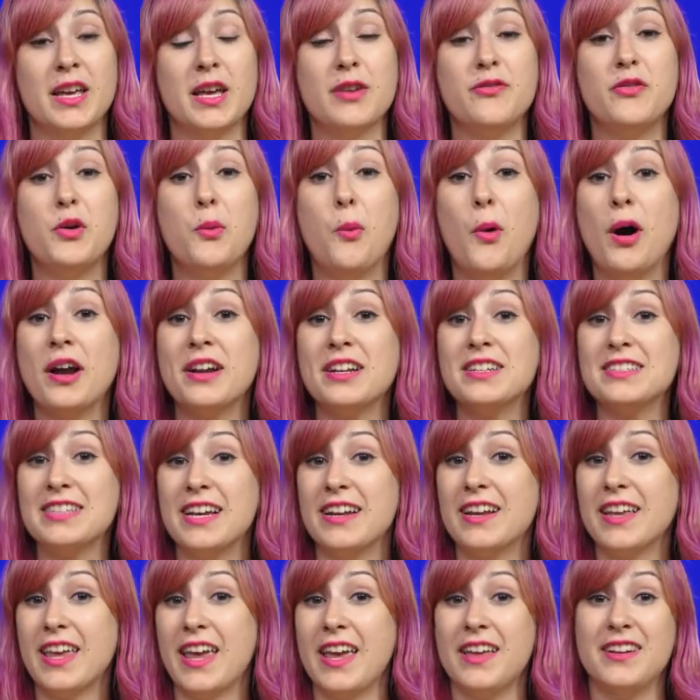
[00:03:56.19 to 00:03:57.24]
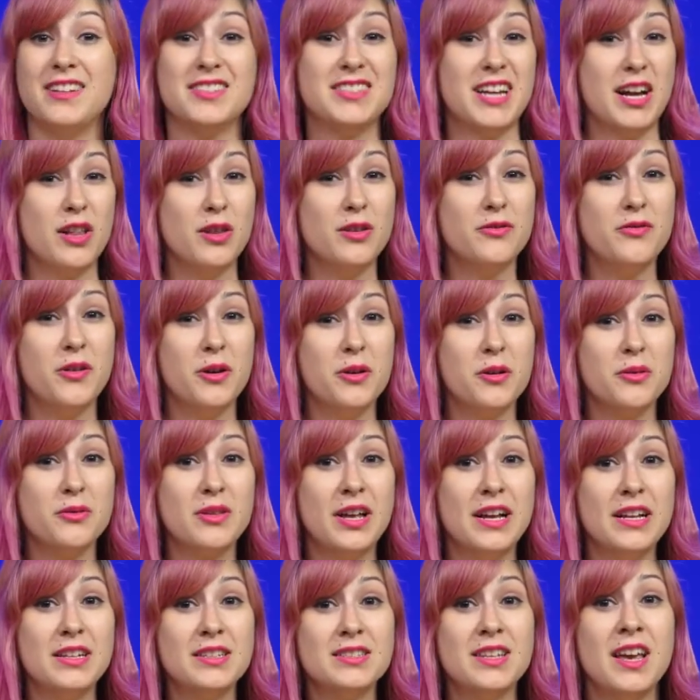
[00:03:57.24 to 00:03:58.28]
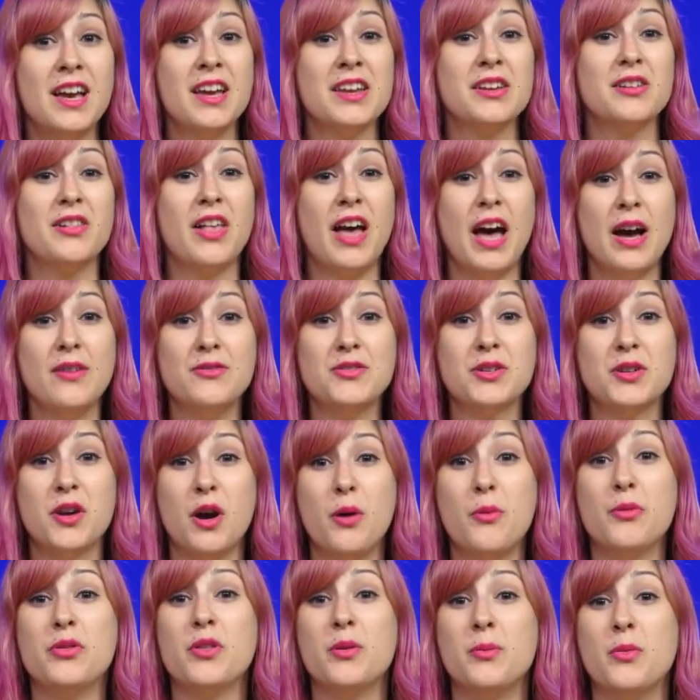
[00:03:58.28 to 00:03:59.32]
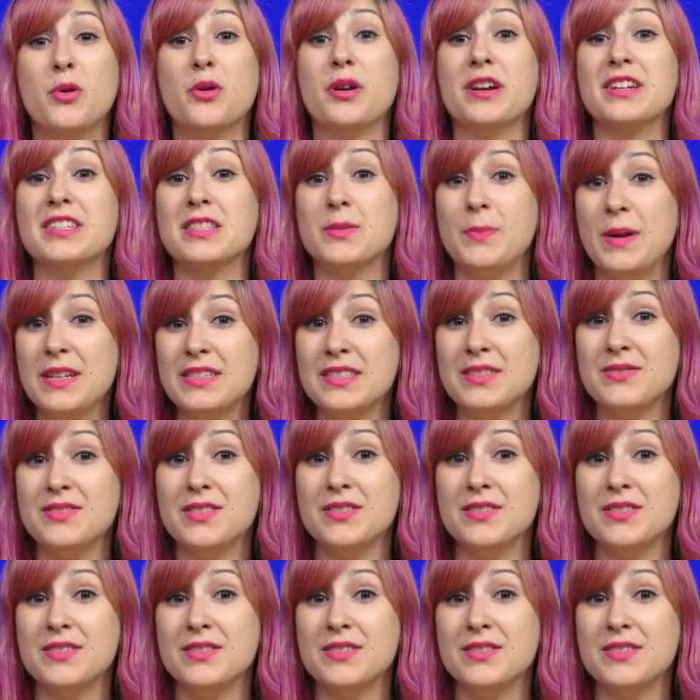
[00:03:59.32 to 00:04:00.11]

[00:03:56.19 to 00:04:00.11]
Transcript: If you want a dedicated telephoto lens, you'll have to go with a more expensive